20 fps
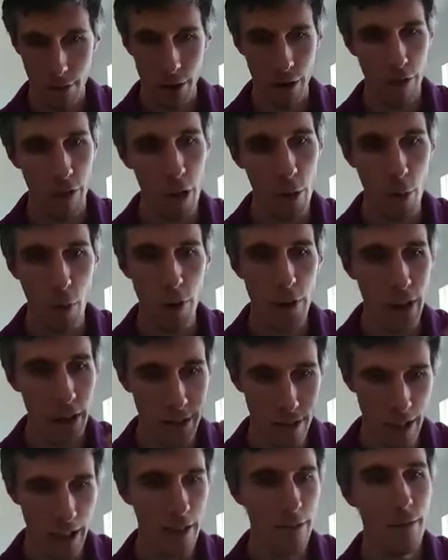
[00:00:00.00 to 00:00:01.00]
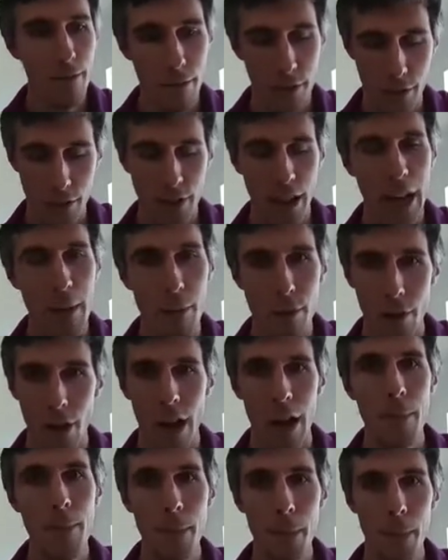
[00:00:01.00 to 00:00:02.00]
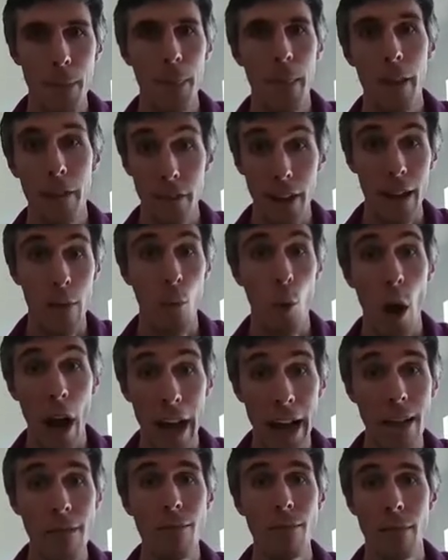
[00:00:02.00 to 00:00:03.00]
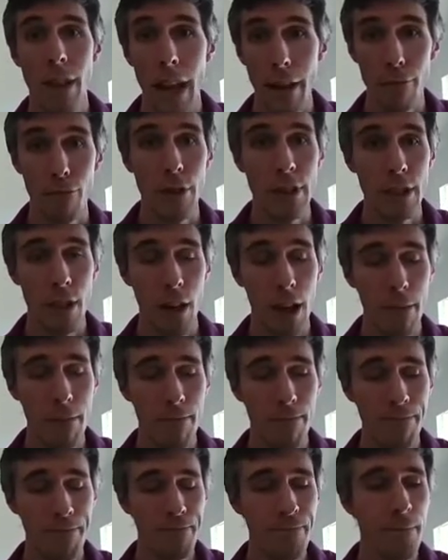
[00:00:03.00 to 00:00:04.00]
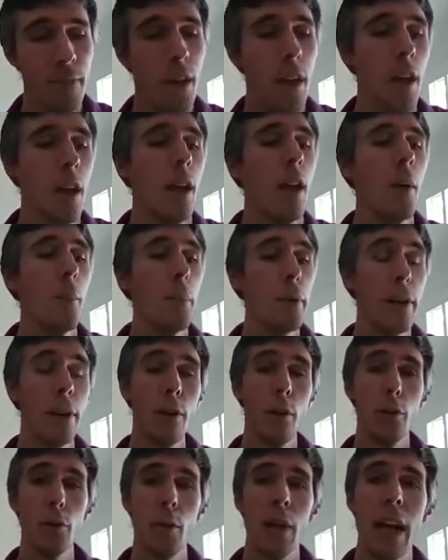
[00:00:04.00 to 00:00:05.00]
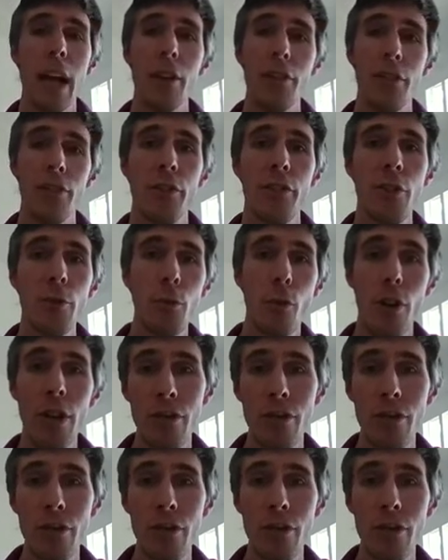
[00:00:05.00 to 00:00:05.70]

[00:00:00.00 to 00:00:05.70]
or the robot does it same time, same way, every time, but it also allows us to do more